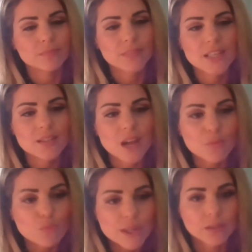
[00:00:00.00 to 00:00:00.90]
It's
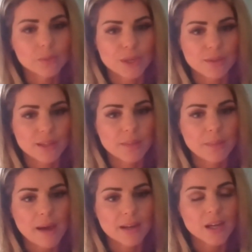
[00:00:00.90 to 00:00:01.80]
unreal when you think
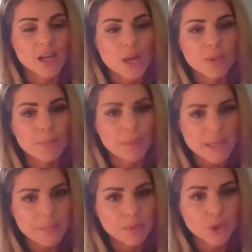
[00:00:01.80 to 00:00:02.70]
about it, but the
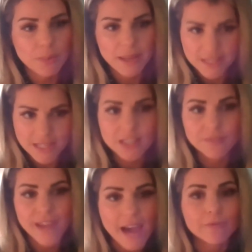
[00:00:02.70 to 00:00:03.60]
people who make tins
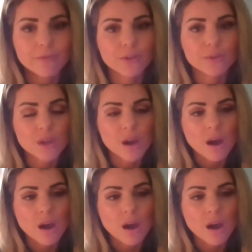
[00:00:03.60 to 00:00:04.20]
of cat food